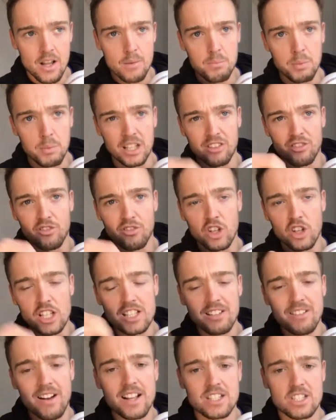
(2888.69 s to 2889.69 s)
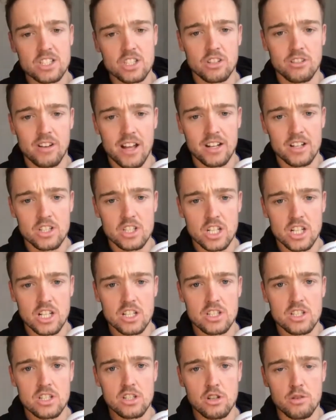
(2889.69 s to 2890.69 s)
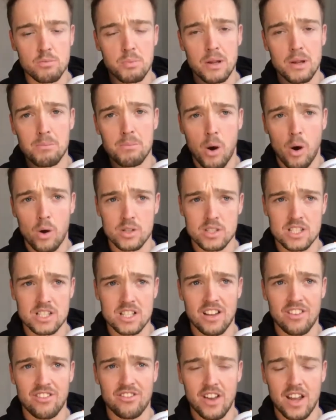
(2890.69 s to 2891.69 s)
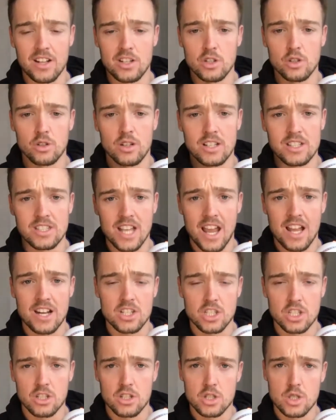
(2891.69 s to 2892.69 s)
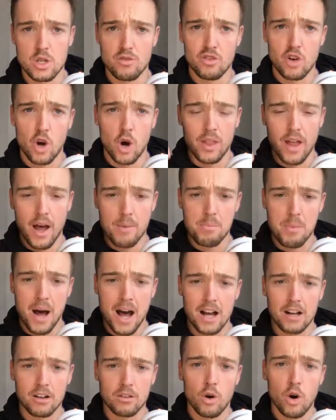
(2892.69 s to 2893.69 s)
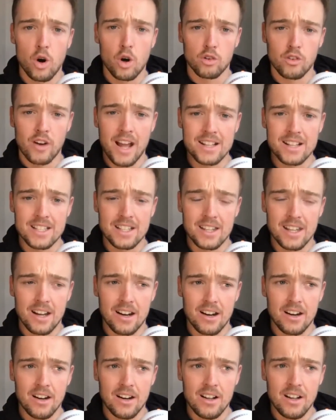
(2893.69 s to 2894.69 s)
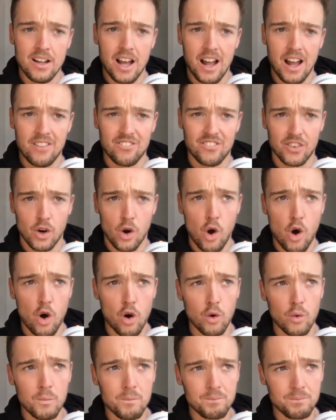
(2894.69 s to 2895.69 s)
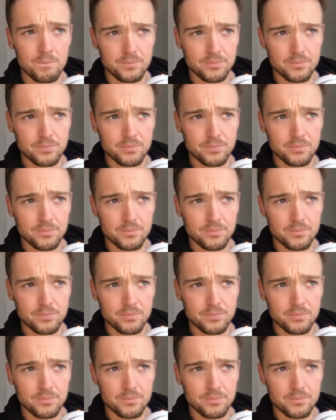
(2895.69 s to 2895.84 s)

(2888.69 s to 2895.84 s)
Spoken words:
But you've redirected your energies, you've been positive in your intentions, you've got that backlog ready there. And for all,